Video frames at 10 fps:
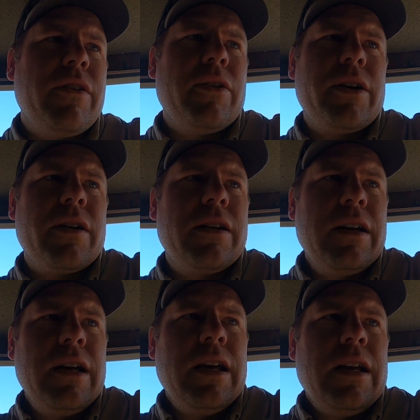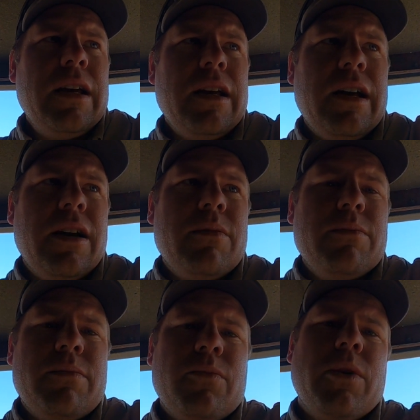failure.
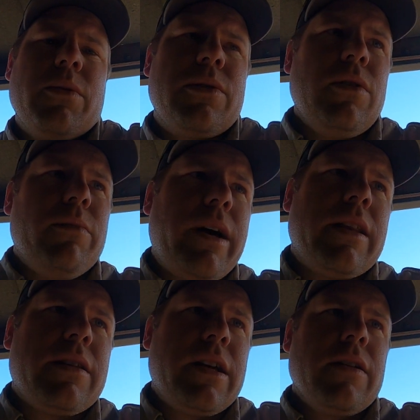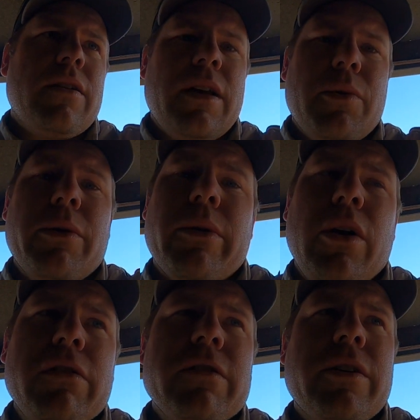We were told by the dealer that we were
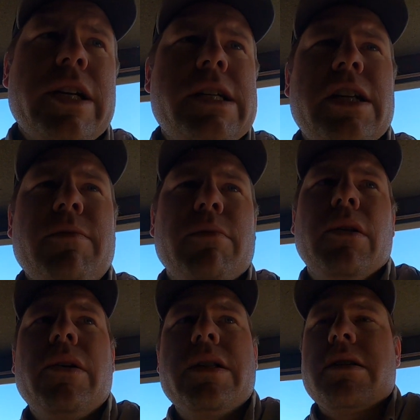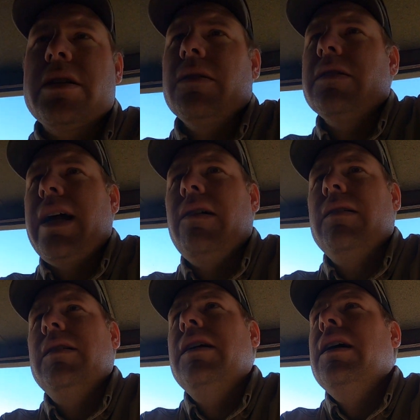over greasing them and blowing the seals out,
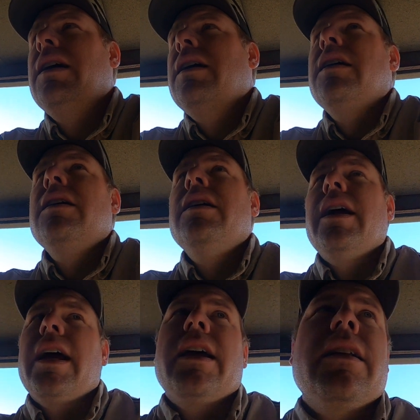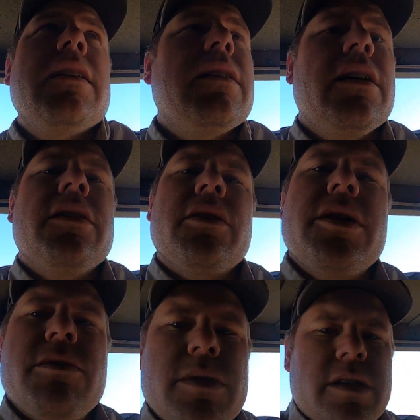and none of the
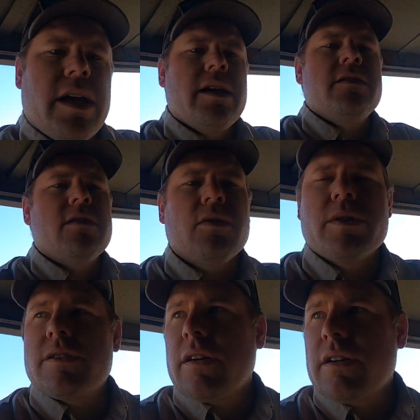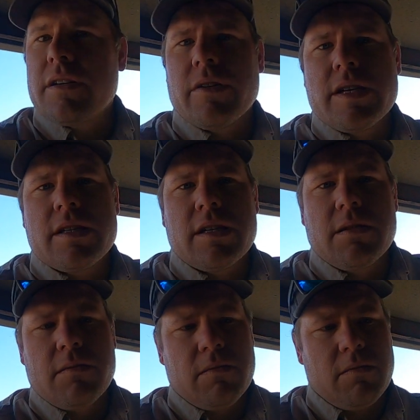grease would stay in, so we started
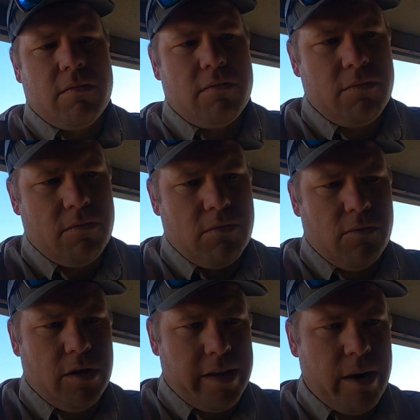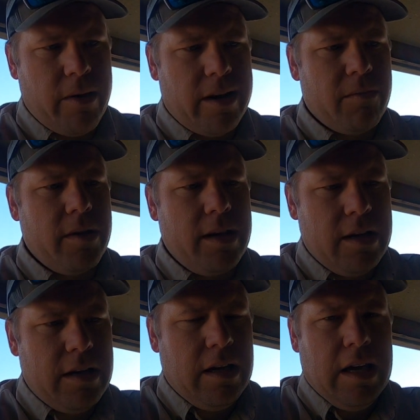greasing what they
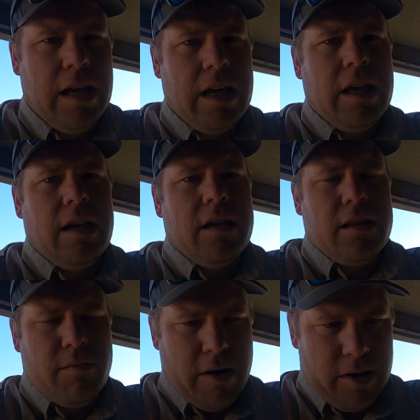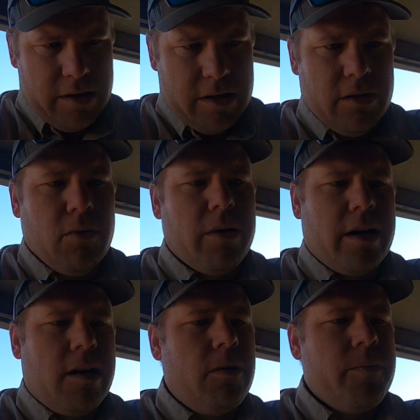recommended. The bearing still
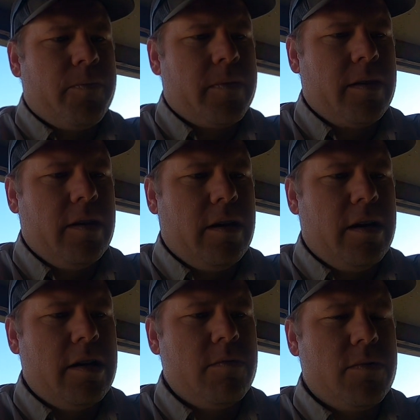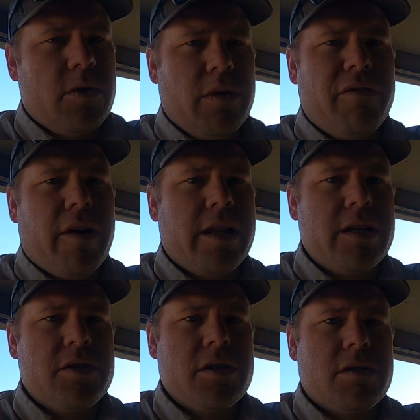went out, so we
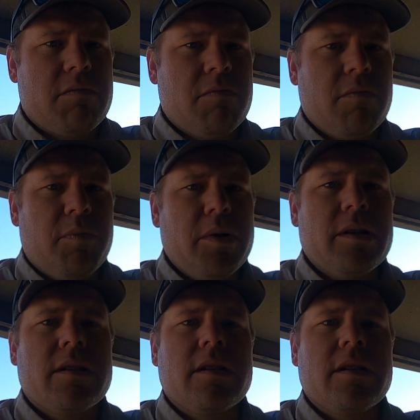finally just put